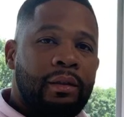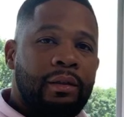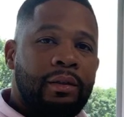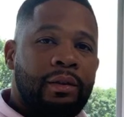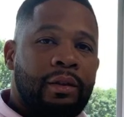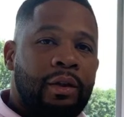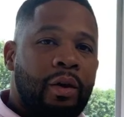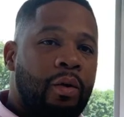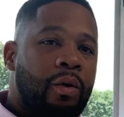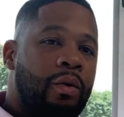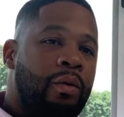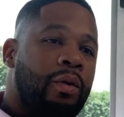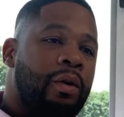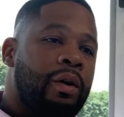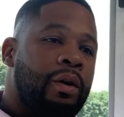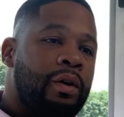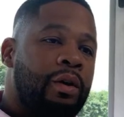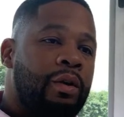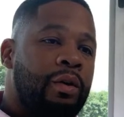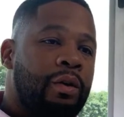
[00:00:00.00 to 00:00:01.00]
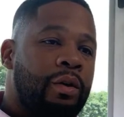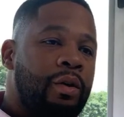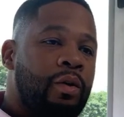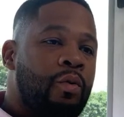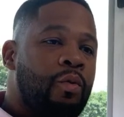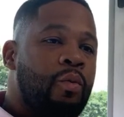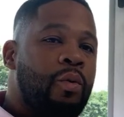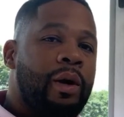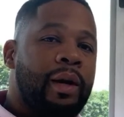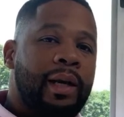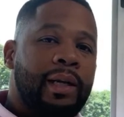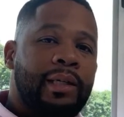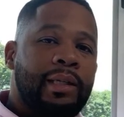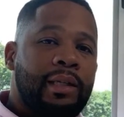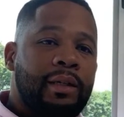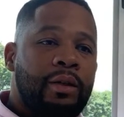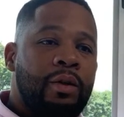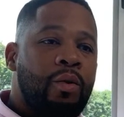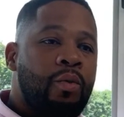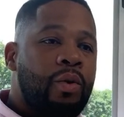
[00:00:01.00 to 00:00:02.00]
So right. you want to,
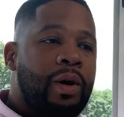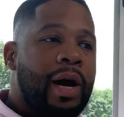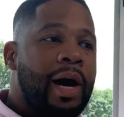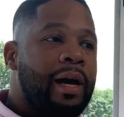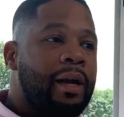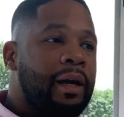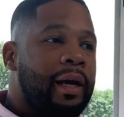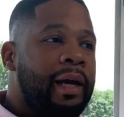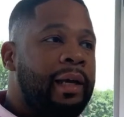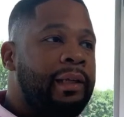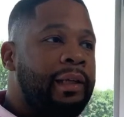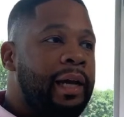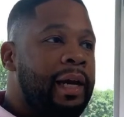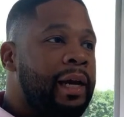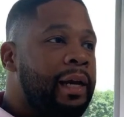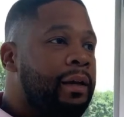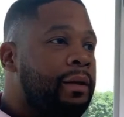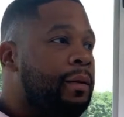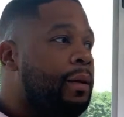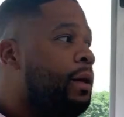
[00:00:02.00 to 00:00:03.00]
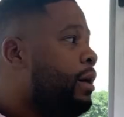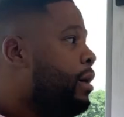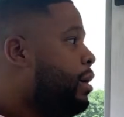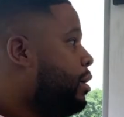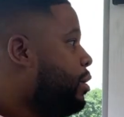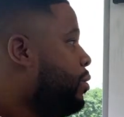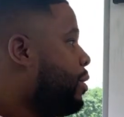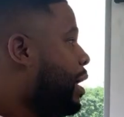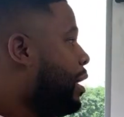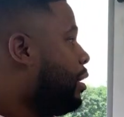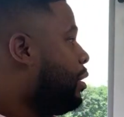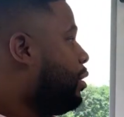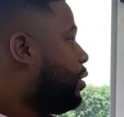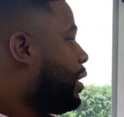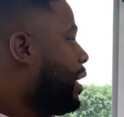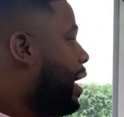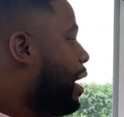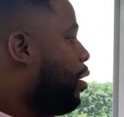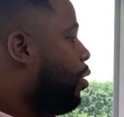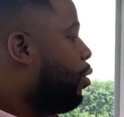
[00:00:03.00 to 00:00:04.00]
you kind of, and then you got to
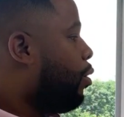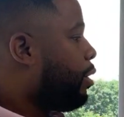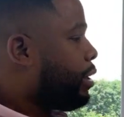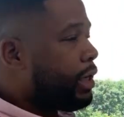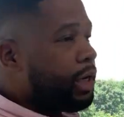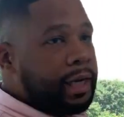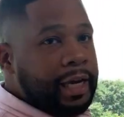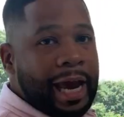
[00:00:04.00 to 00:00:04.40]
look at all your